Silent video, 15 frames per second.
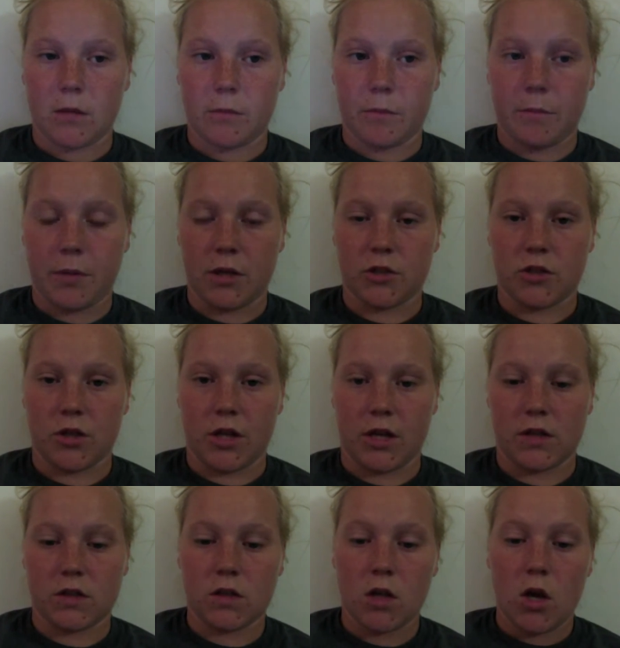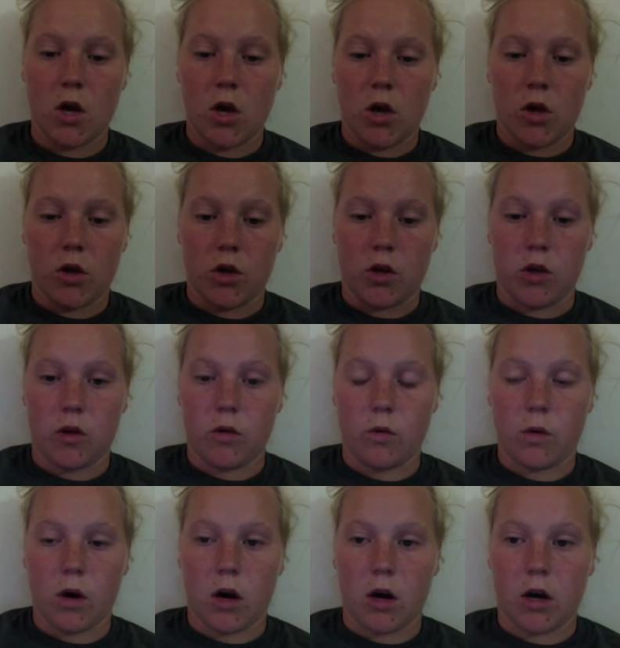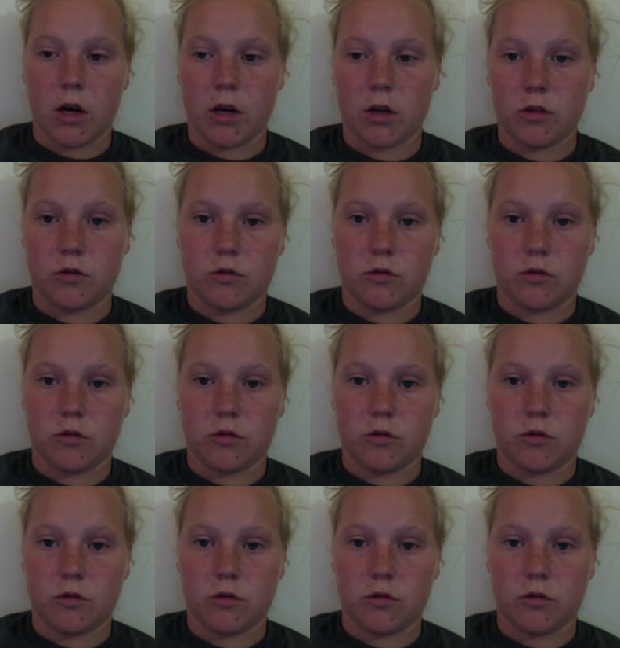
Picture this. You are